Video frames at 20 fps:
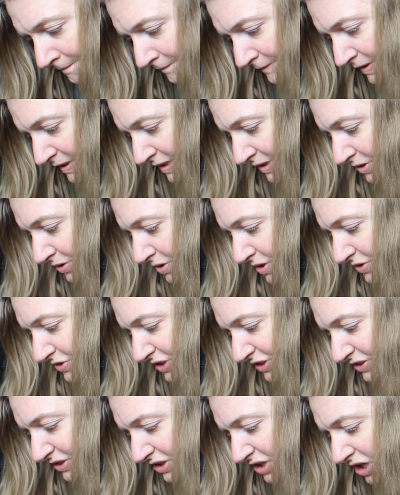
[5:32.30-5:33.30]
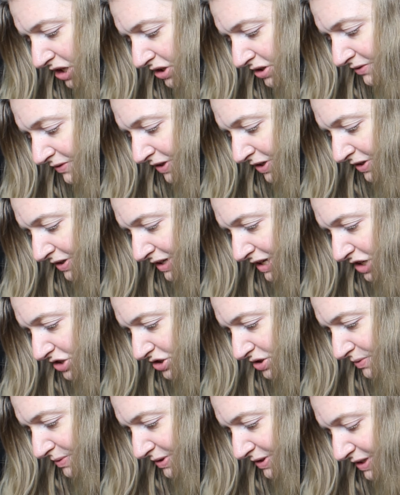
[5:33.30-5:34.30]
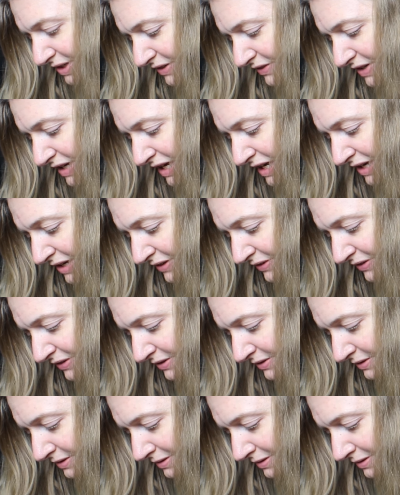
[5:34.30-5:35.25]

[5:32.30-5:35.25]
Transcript: Cause I know it's just a color variation with these guys.